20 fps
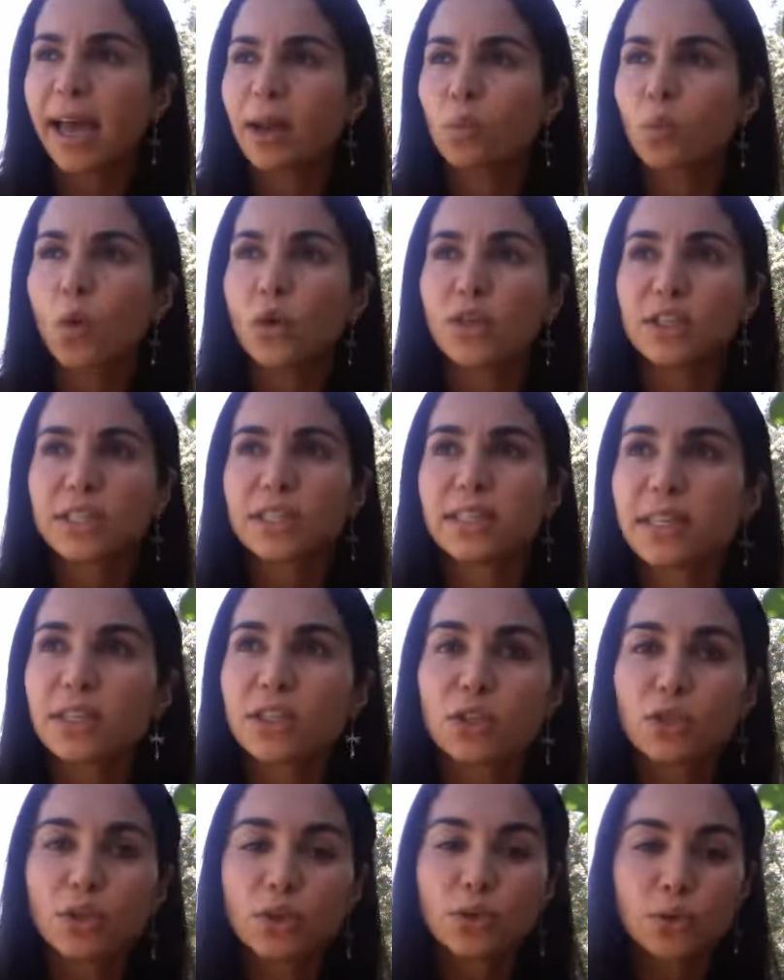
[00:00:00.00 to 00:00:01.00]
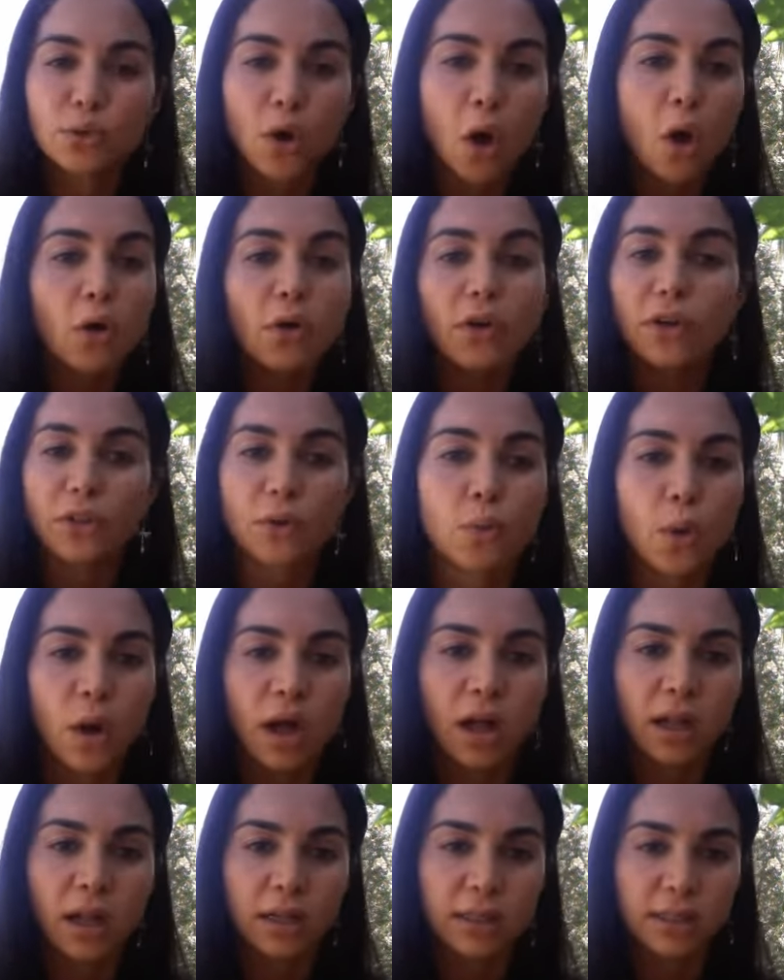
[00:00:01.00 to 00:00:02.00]
wanting to conquer the
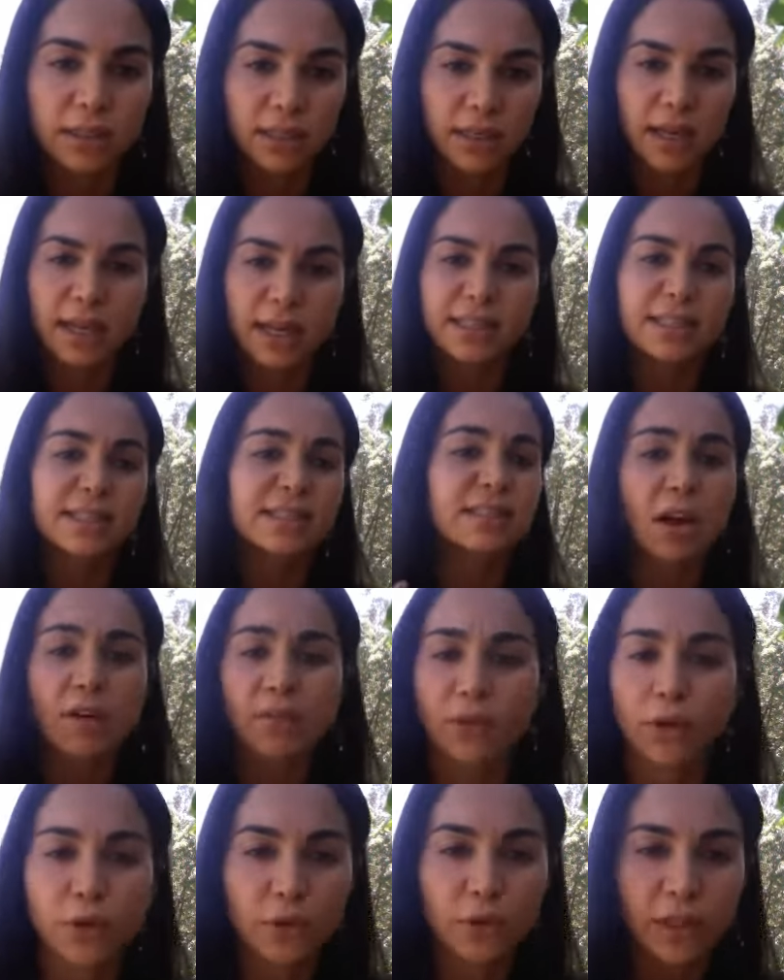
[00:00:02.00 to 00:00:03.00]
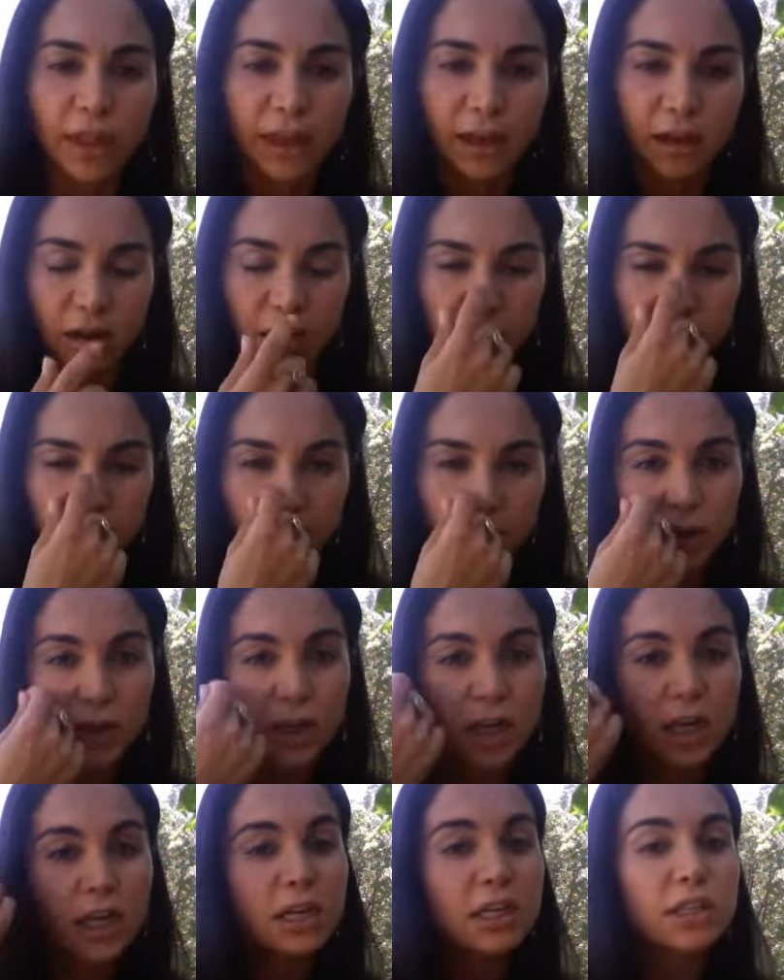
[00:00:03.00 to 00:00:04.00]
world and discover who they are. So
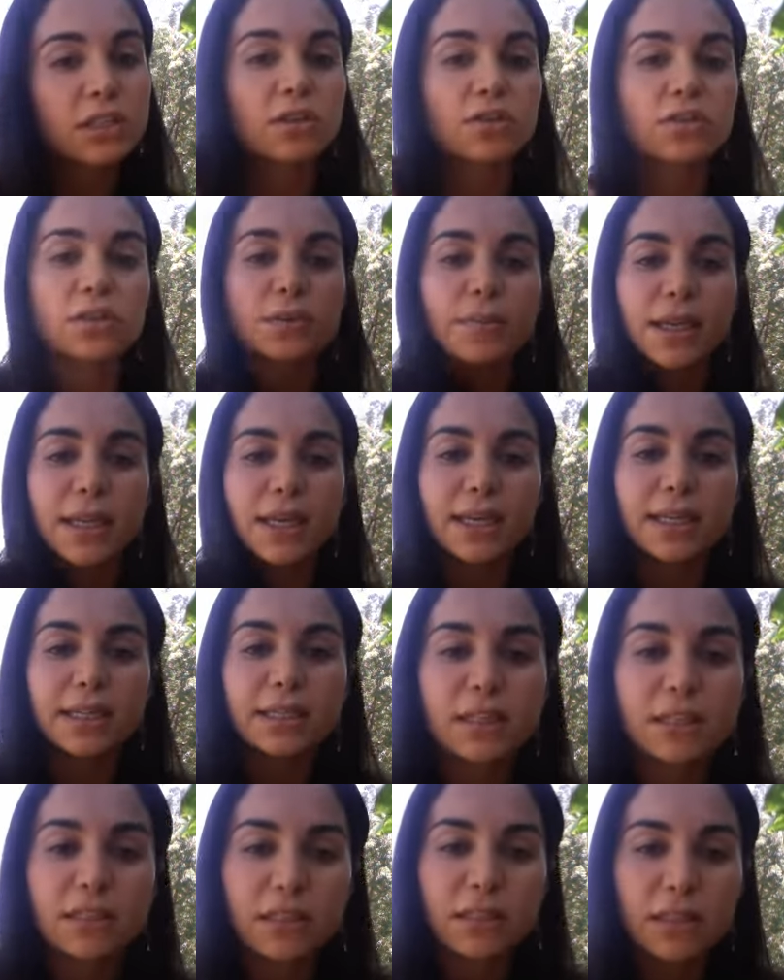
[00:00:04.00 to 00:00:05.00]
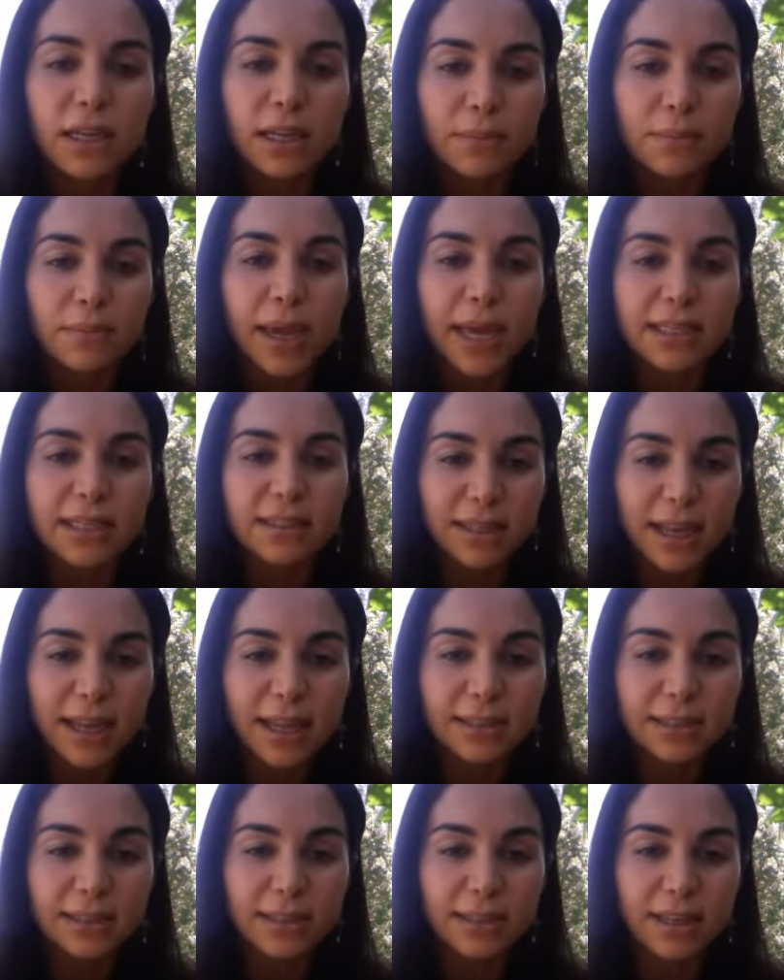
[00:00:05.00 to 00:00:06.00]
to me, it makes
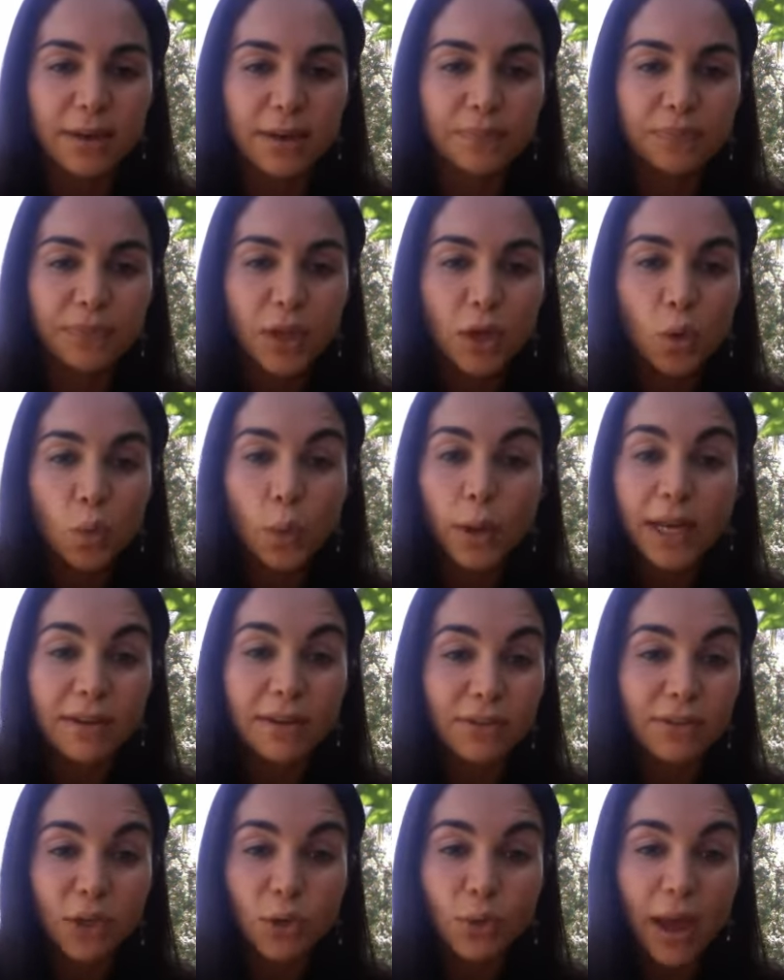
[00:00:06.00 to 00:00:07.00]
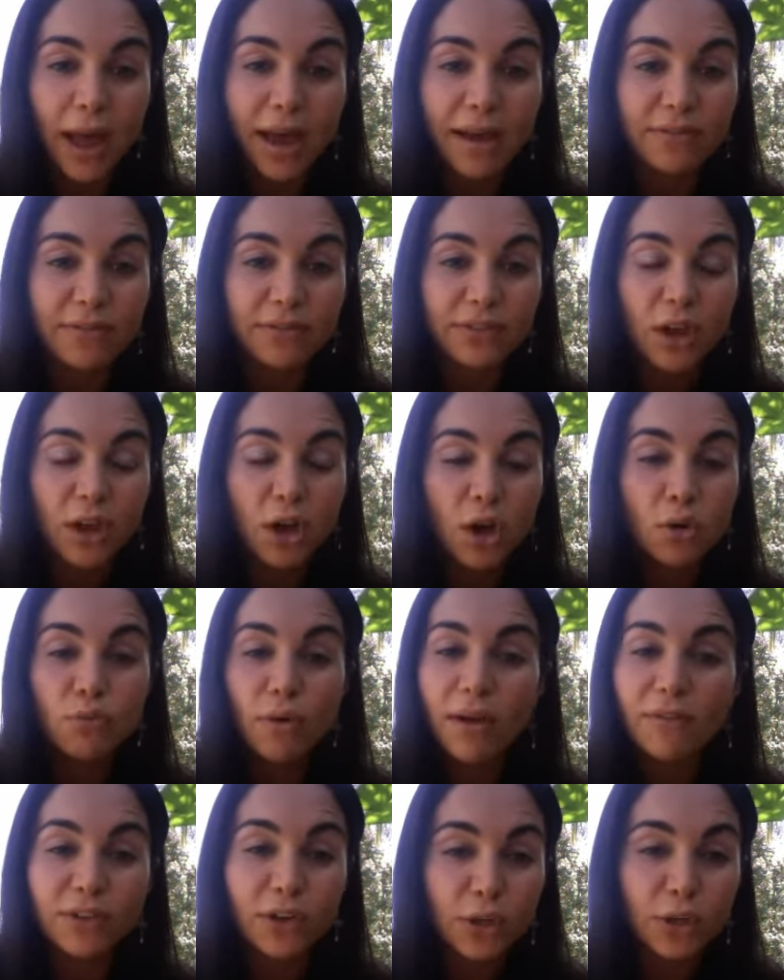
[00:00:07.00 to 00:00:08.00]
sense that whenever you have
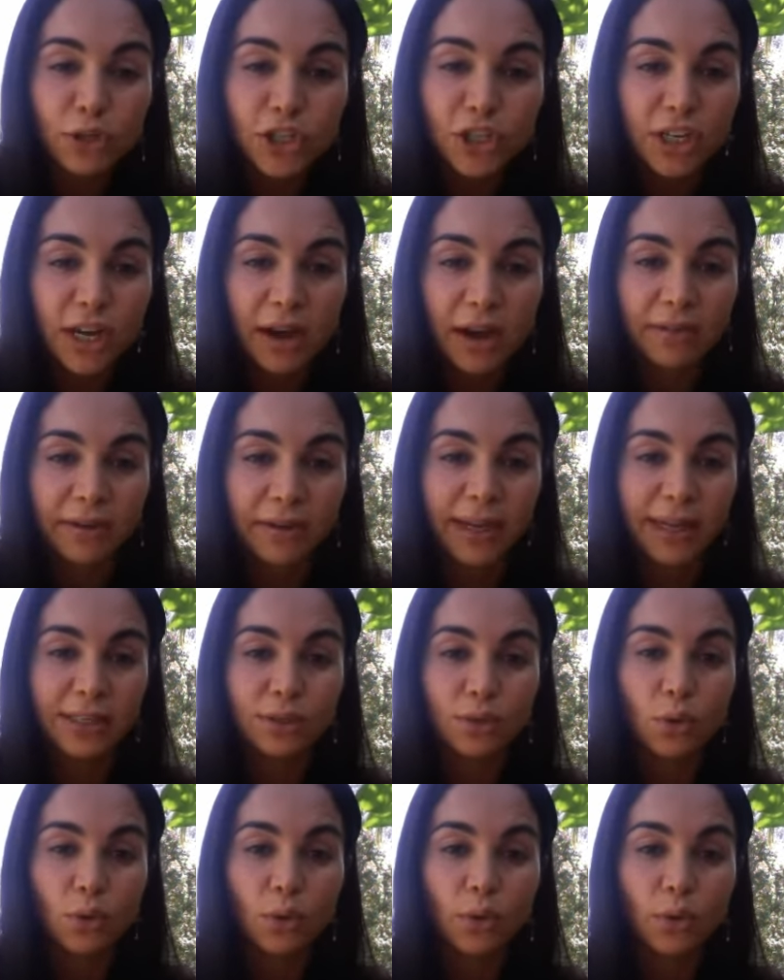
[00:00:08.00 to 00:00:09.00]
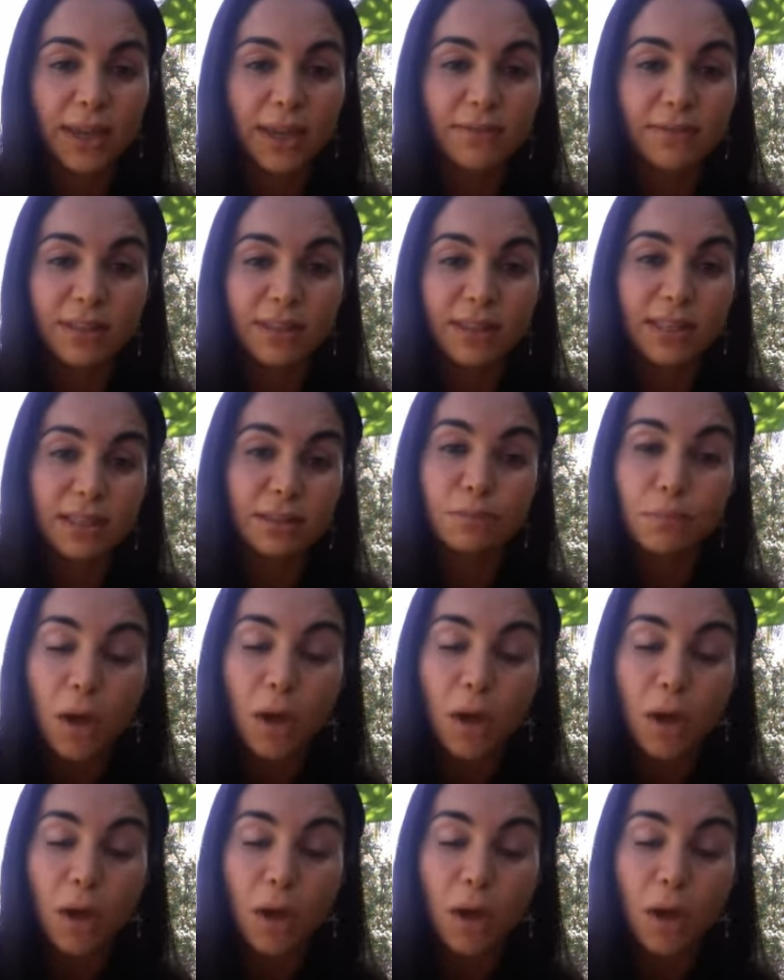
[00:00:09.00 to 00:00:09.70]
revolutionaries or even these